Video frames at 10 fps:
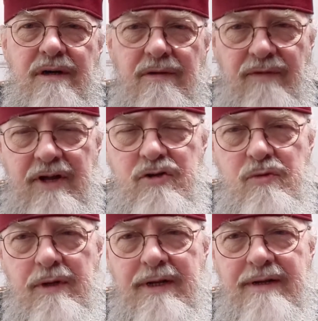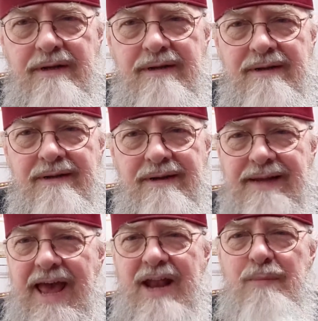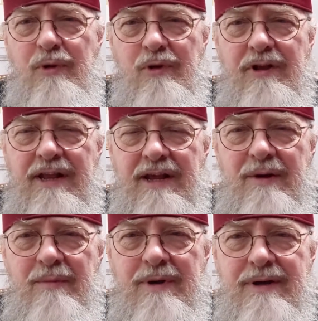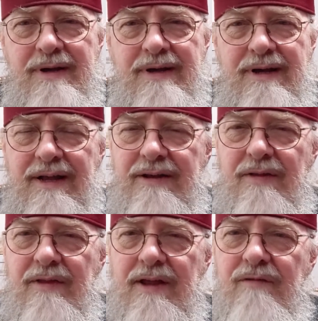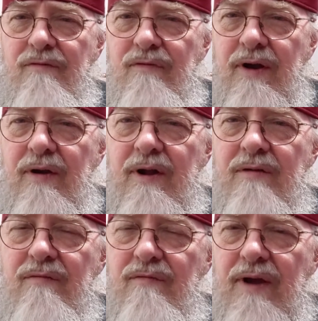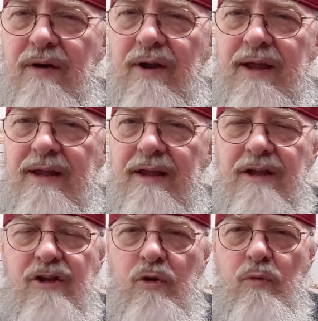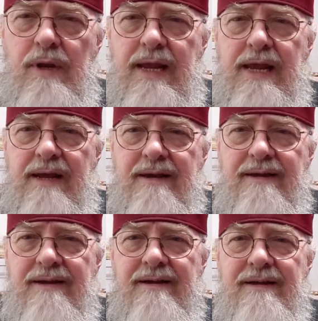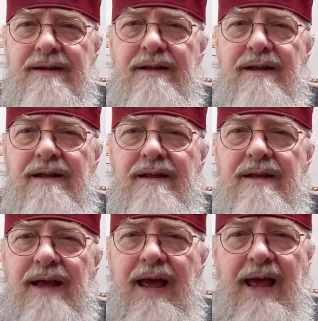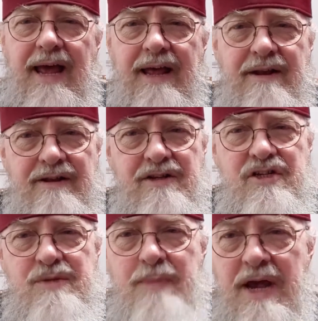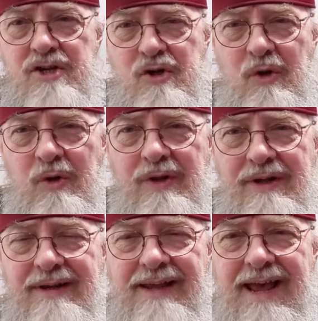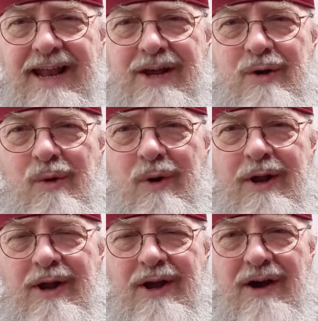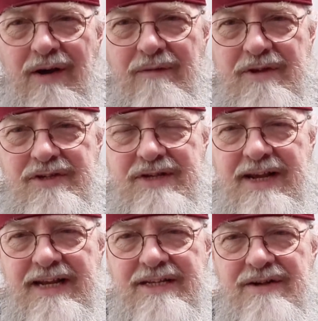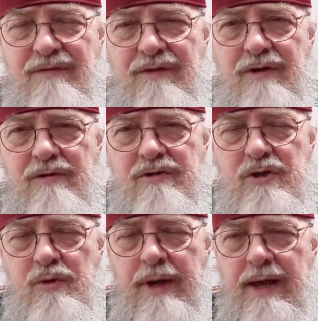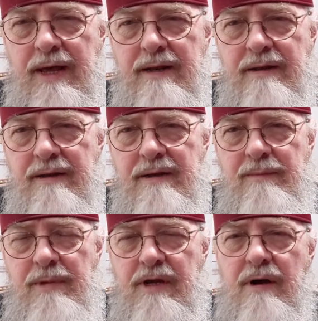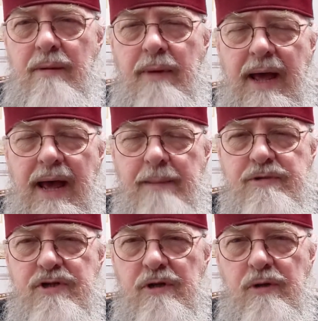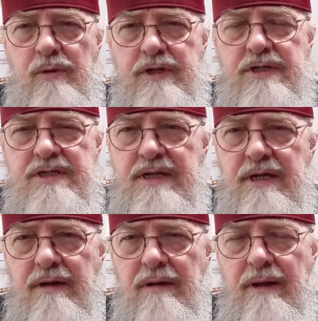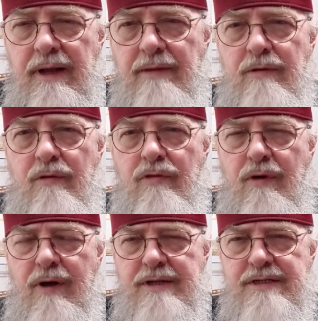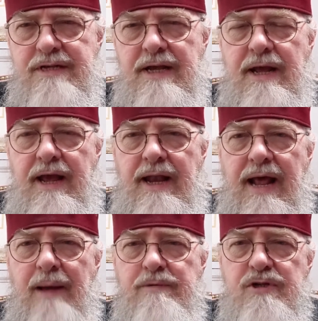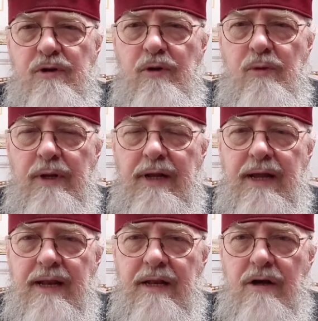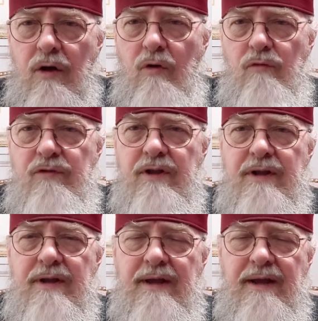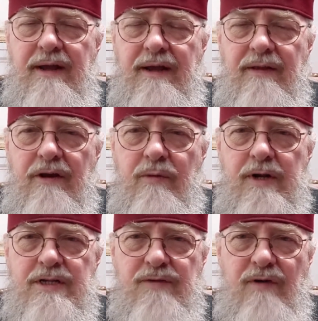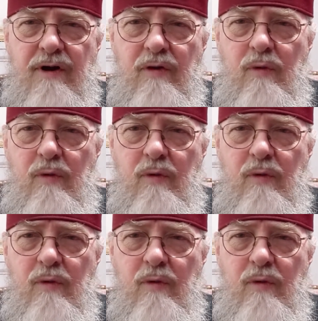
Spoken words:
eventually catapulted him into the very, very unique and special category of the saints, of those who had become absolutely still in their thoughts and absolutely engulfed in the grace of our